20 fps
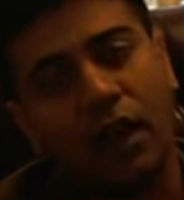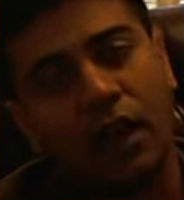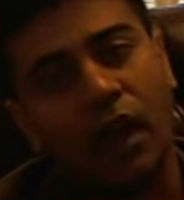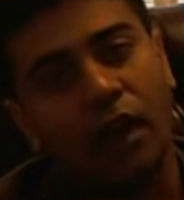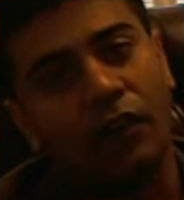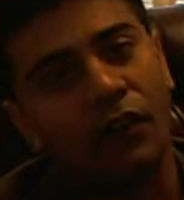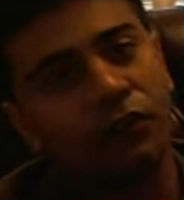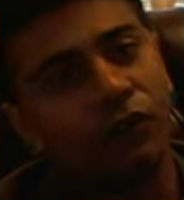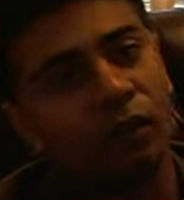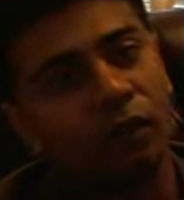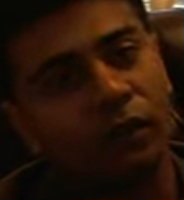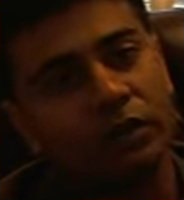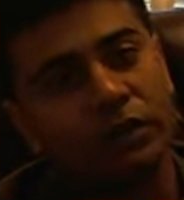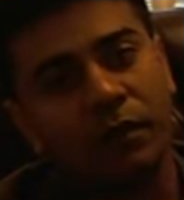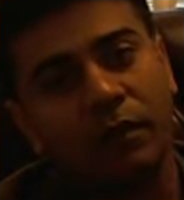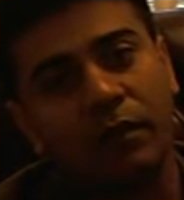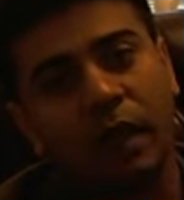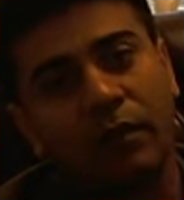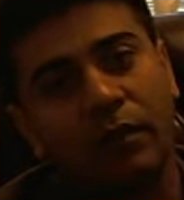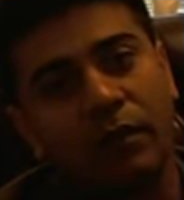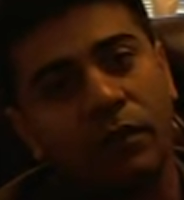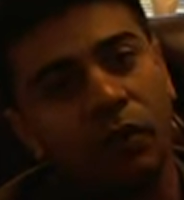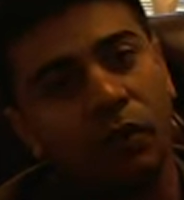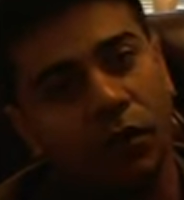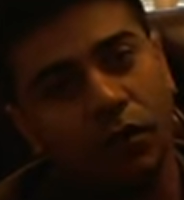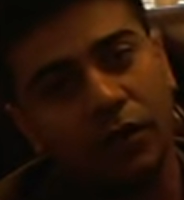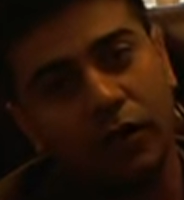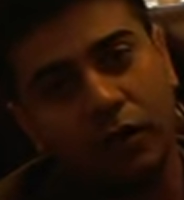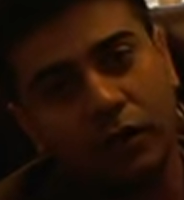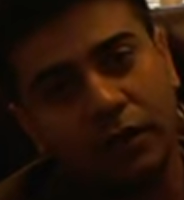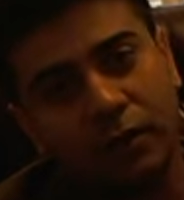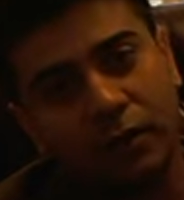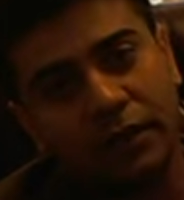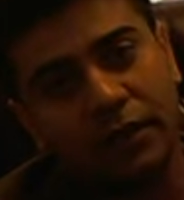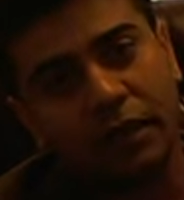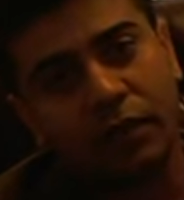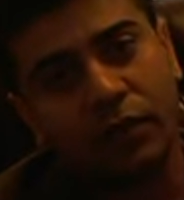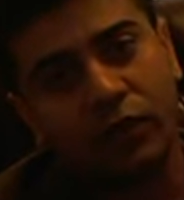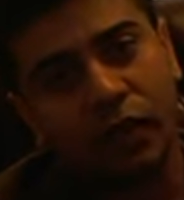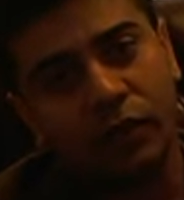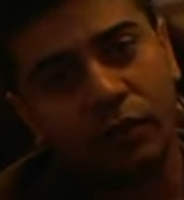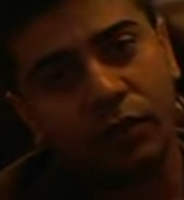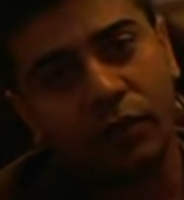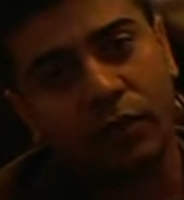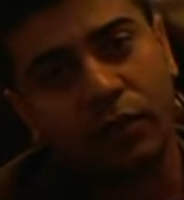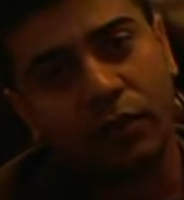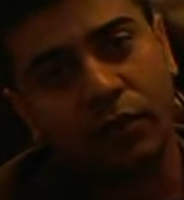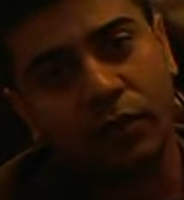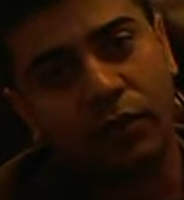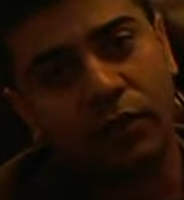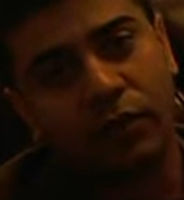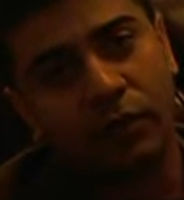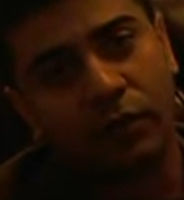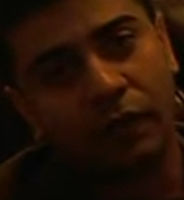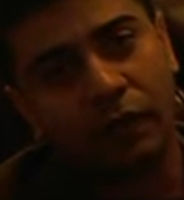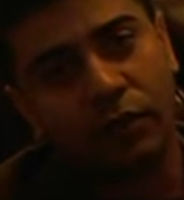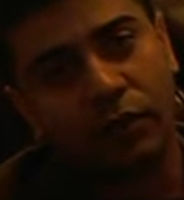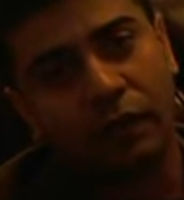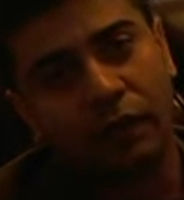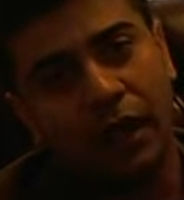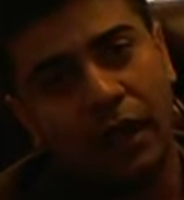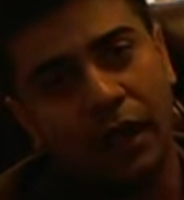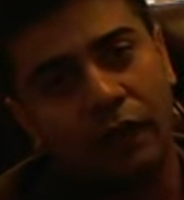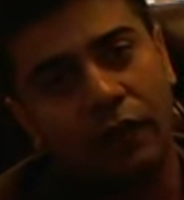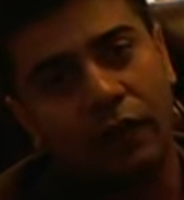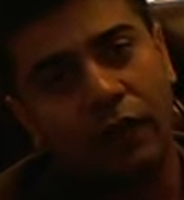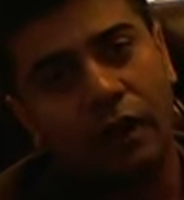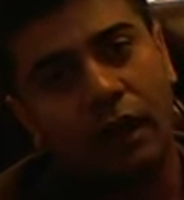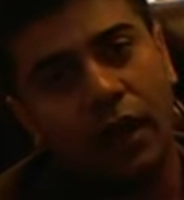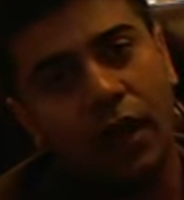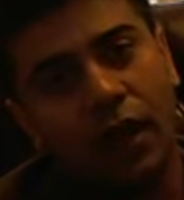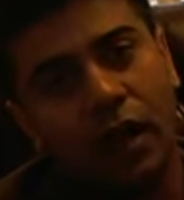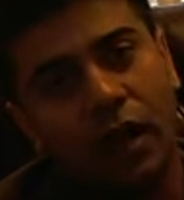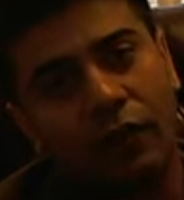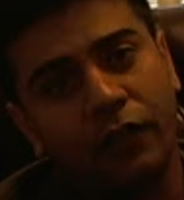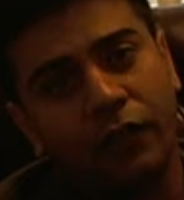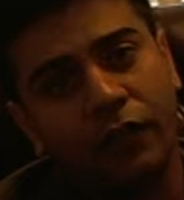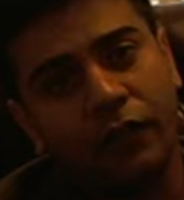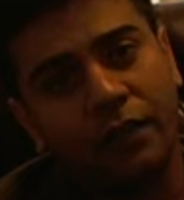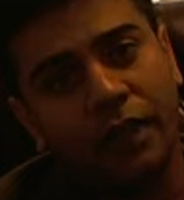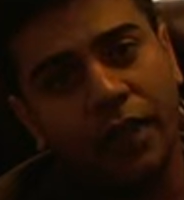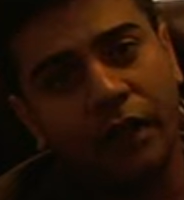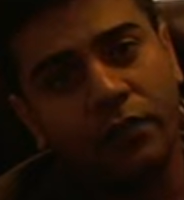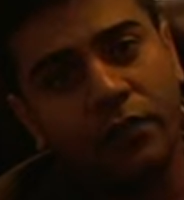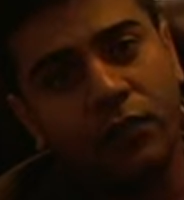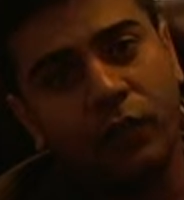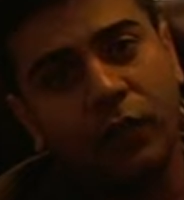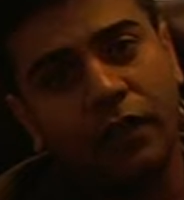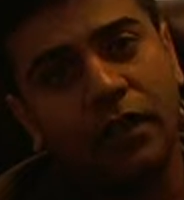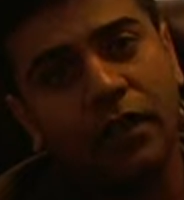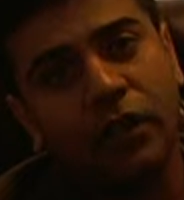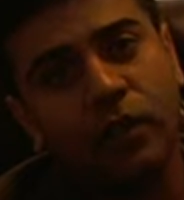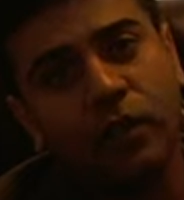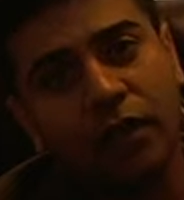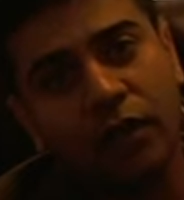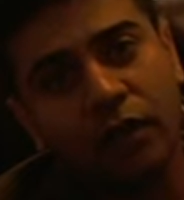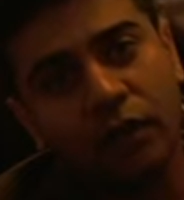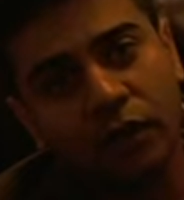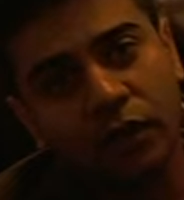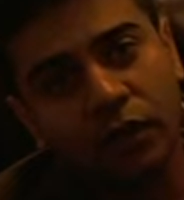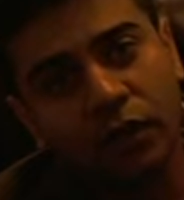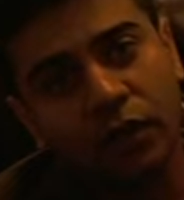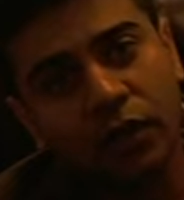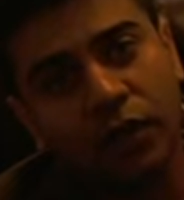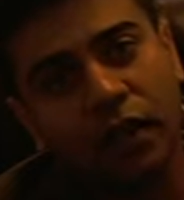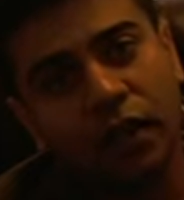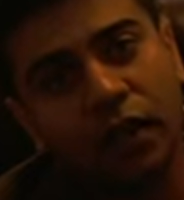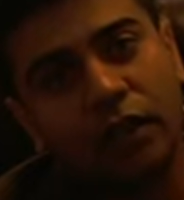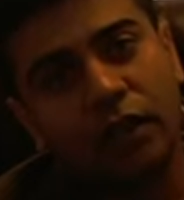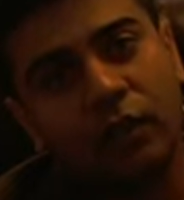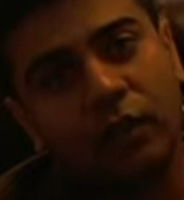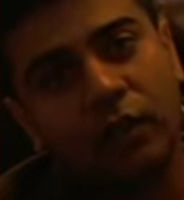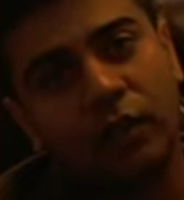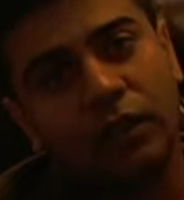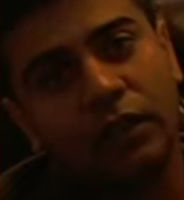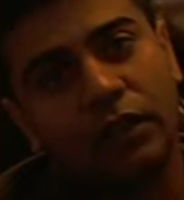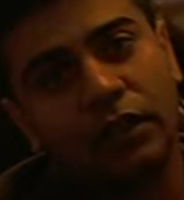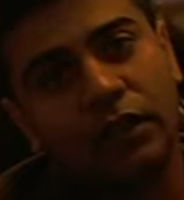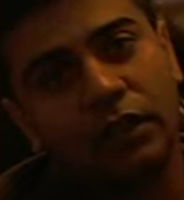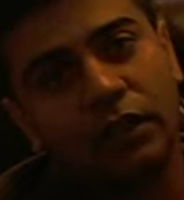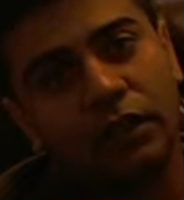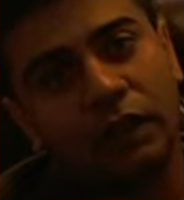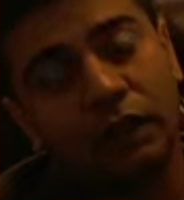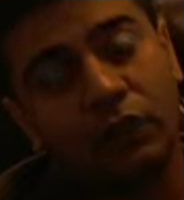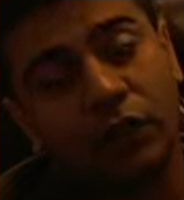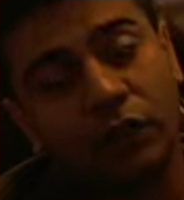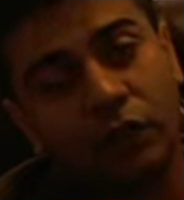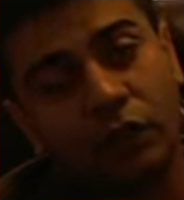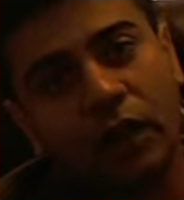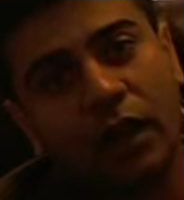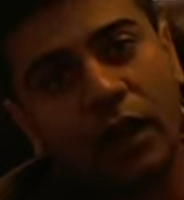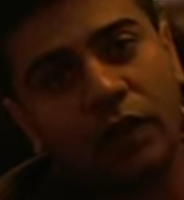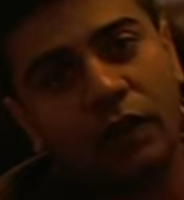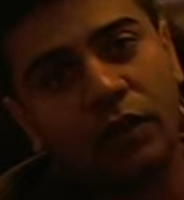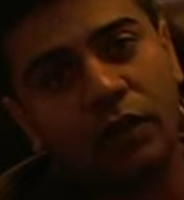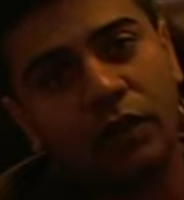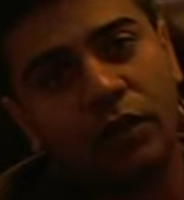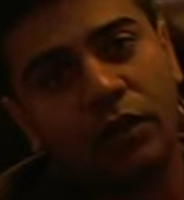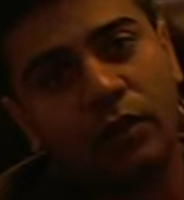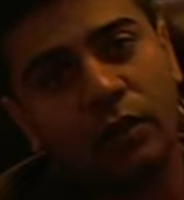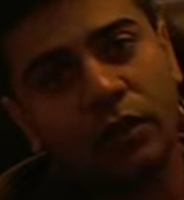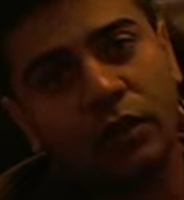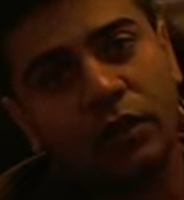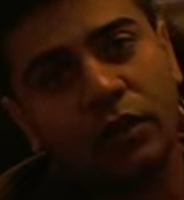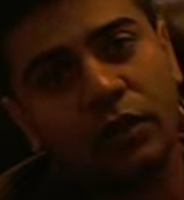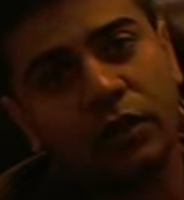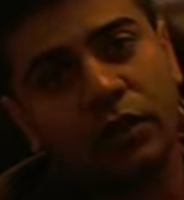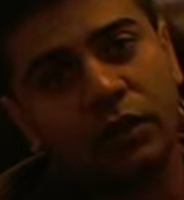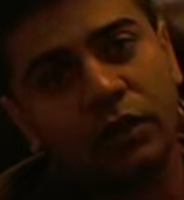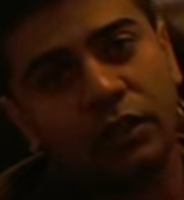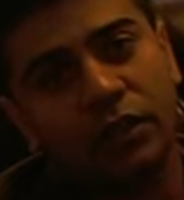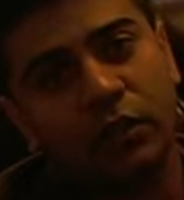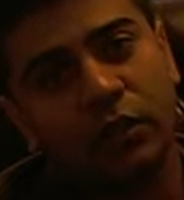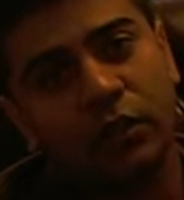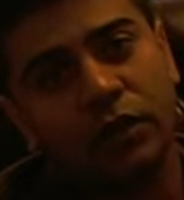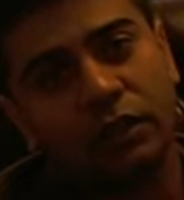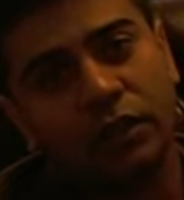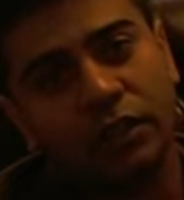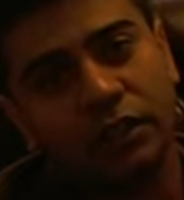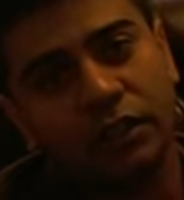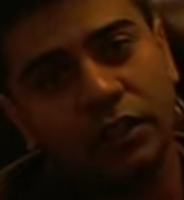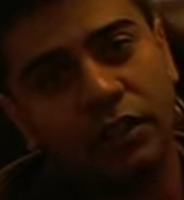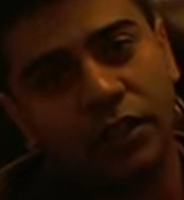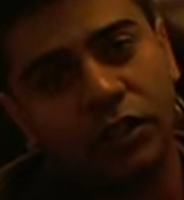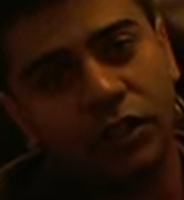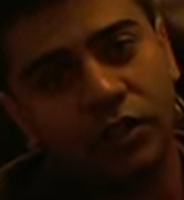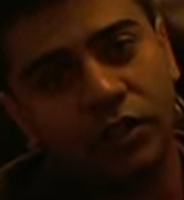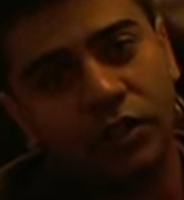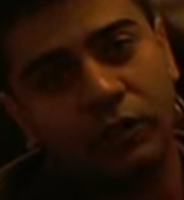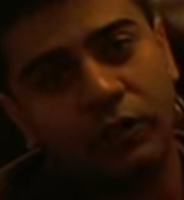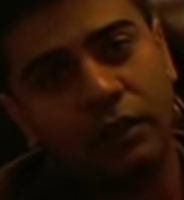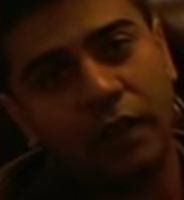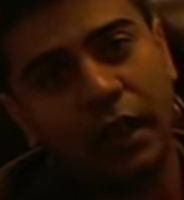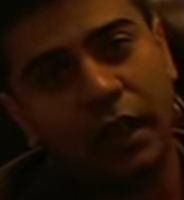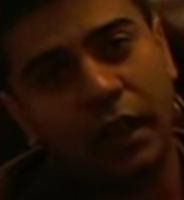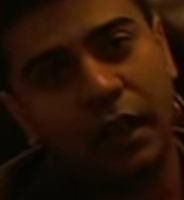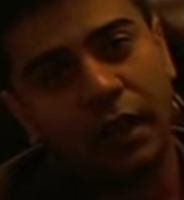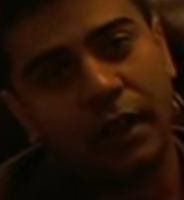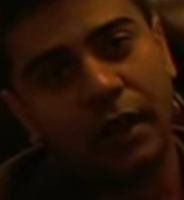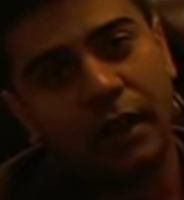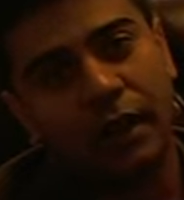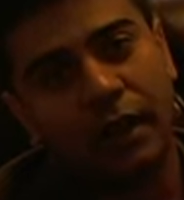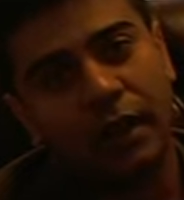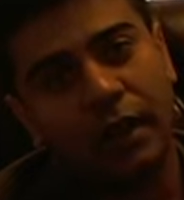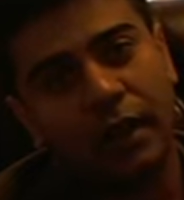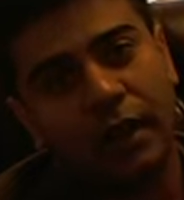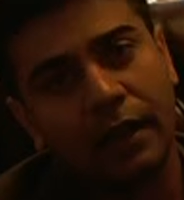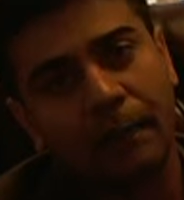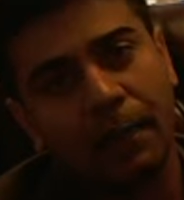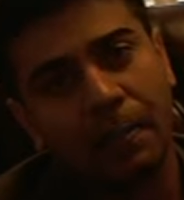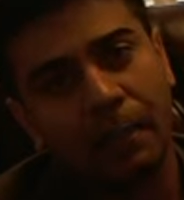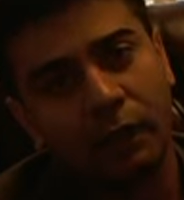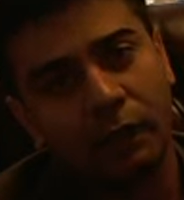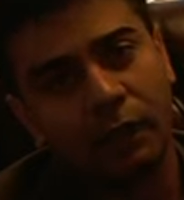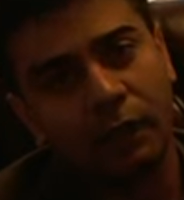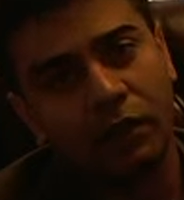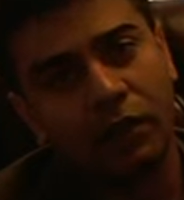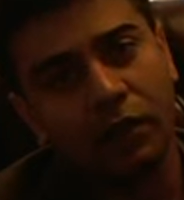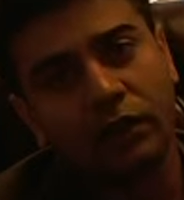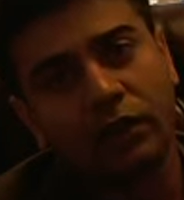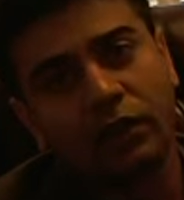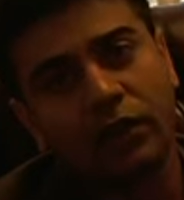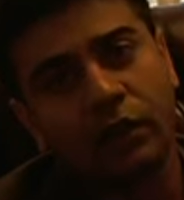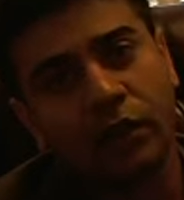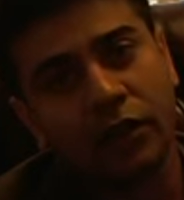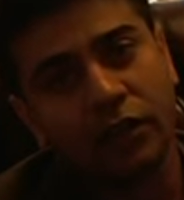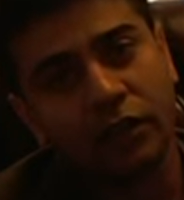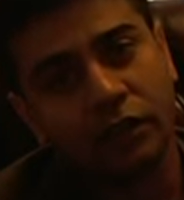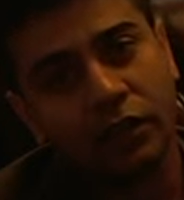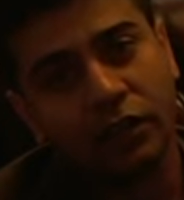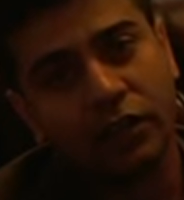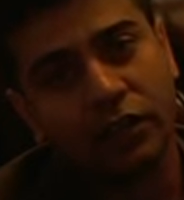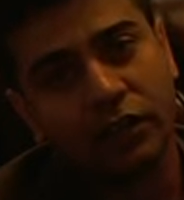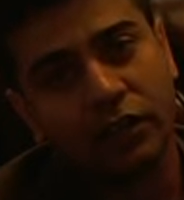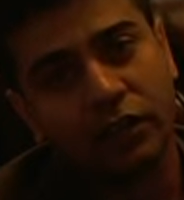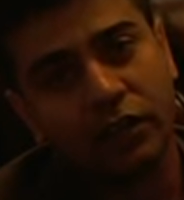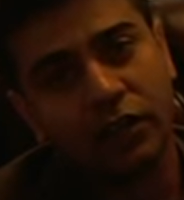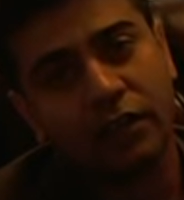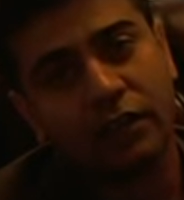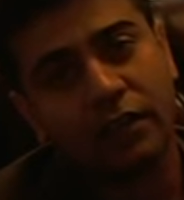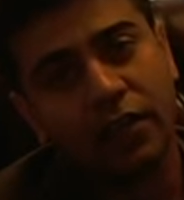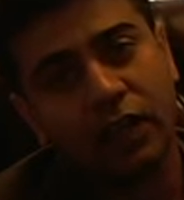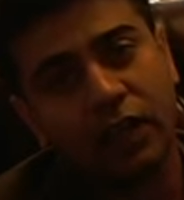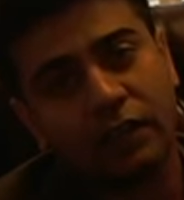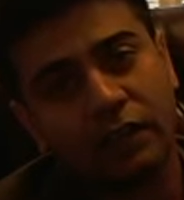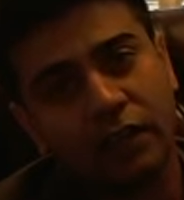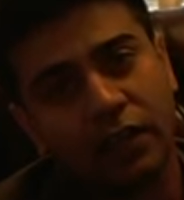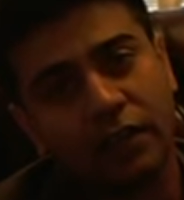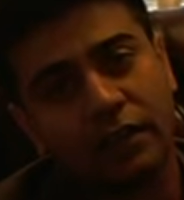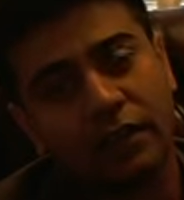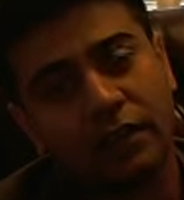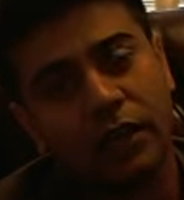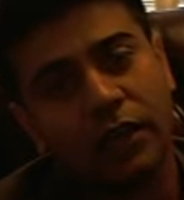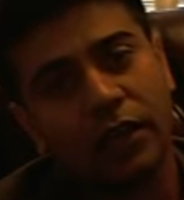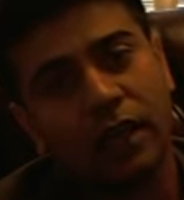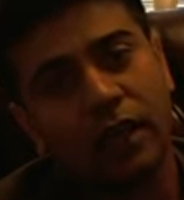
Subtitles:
Of course, there might be more documents that you have not brought with you, and oftentimes what they will do, they will, if you don't have the documents with you, they will just issue a what we call request for additional evidence.